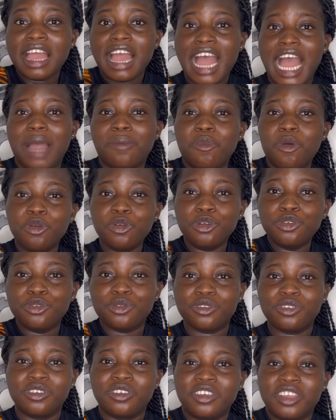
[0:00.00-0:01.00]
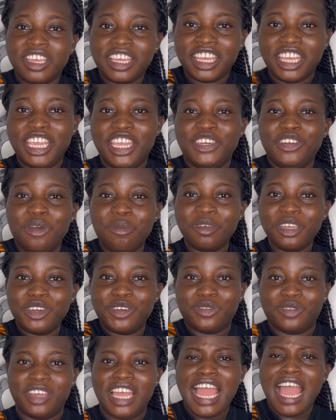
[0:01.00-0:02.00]
Àmúlùdùn, inú mi
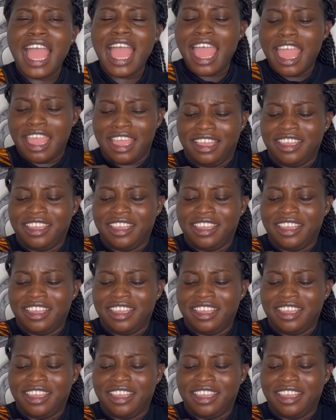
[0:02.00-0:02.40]
dùn. Hey!